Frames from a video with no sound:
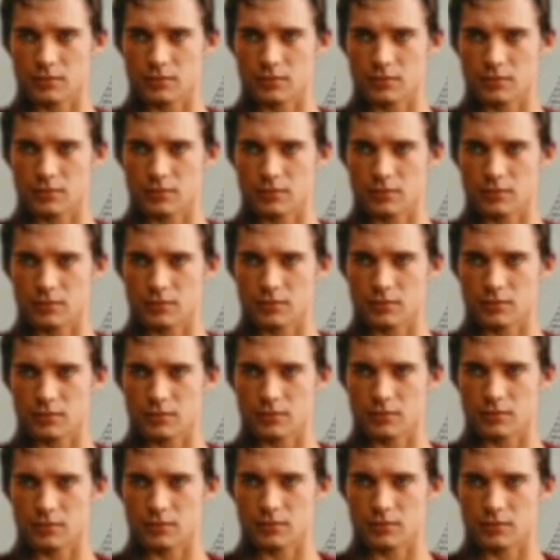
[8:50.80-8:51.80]

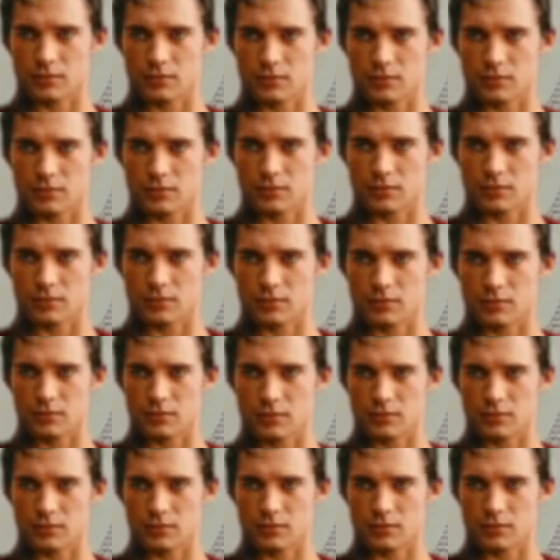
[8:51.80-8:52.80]

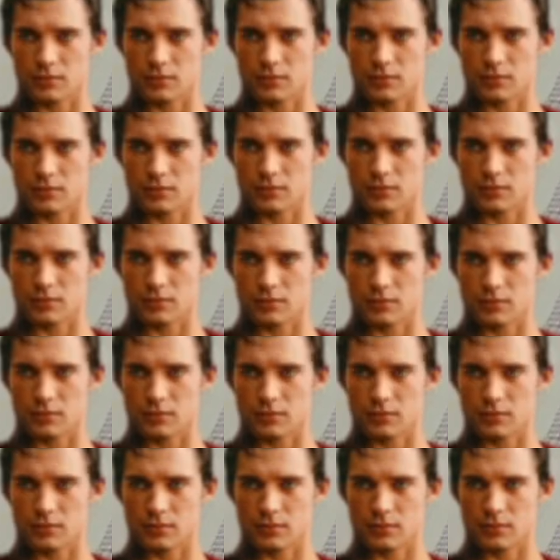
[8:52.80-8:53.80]

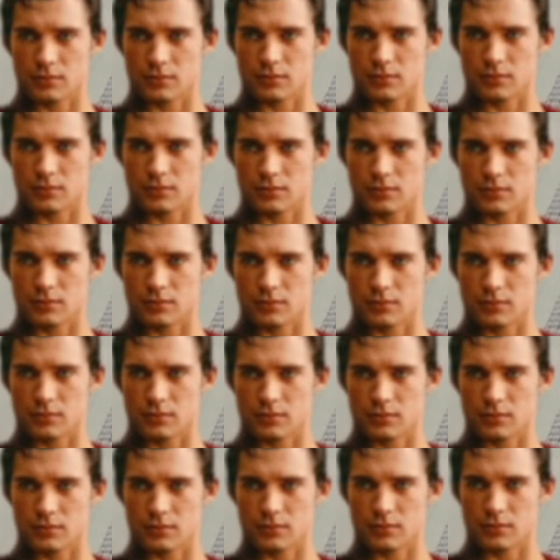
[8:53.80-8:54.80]

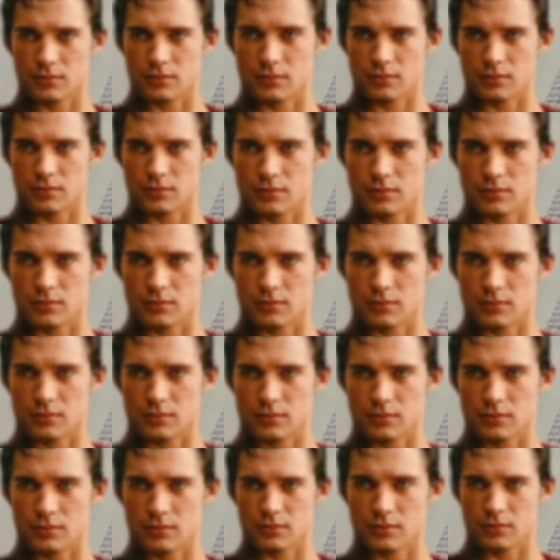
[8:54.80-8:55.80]

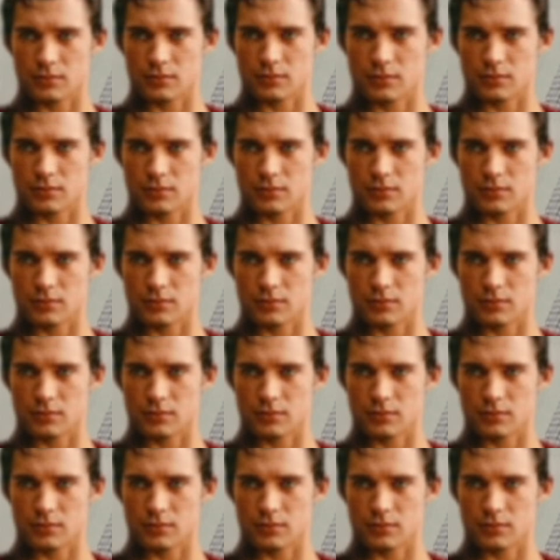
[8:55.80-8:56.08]
No words are spoken by the person on screen.